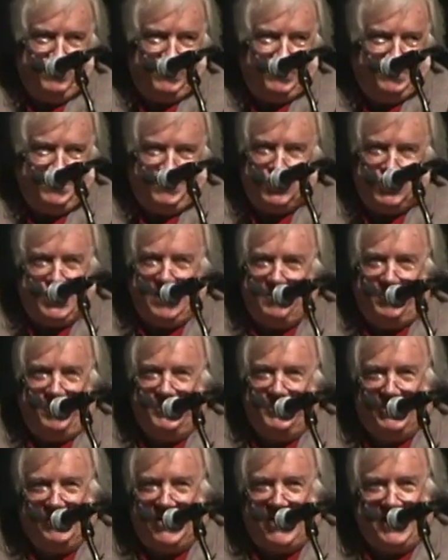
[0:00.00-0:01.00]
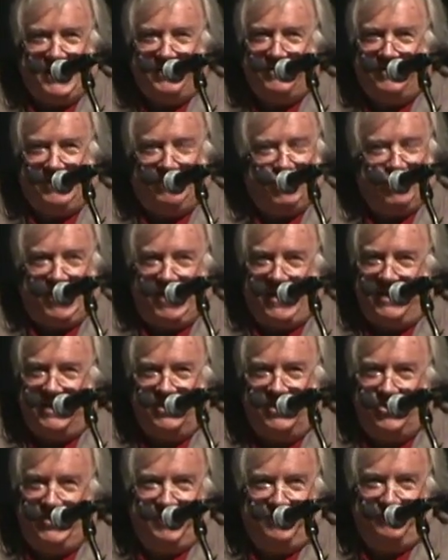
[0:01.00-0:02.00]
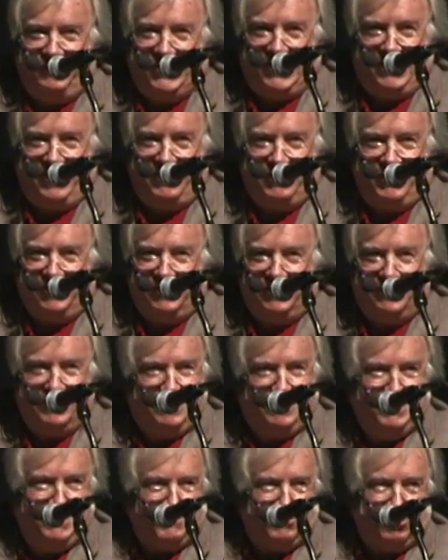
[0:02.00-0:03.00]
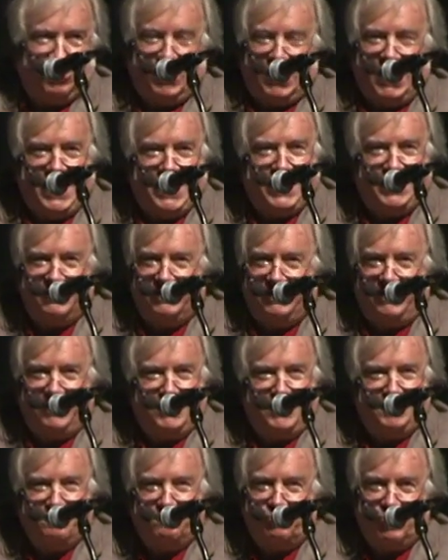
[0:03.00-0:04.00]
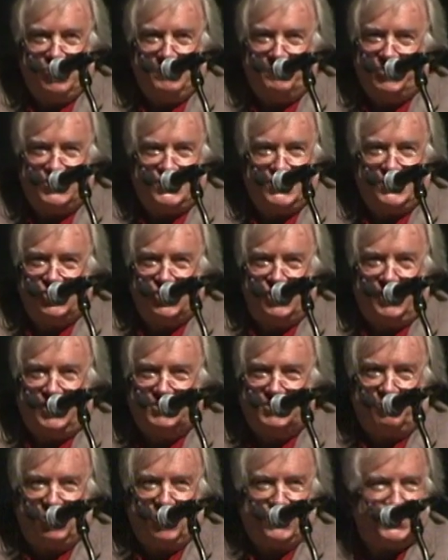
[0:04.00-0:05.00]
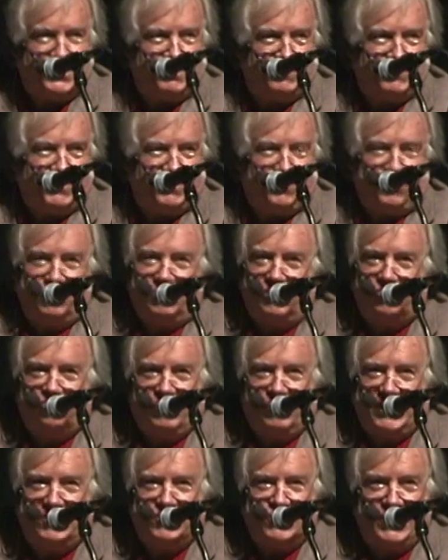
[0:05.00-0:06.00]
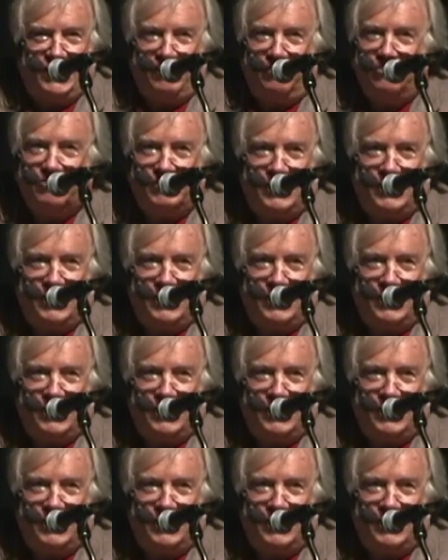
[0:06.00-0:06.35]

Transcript: Osama bin Laden, al-Qaeda couldn't have done anything like uh, preposition explosives in the World Trade Center.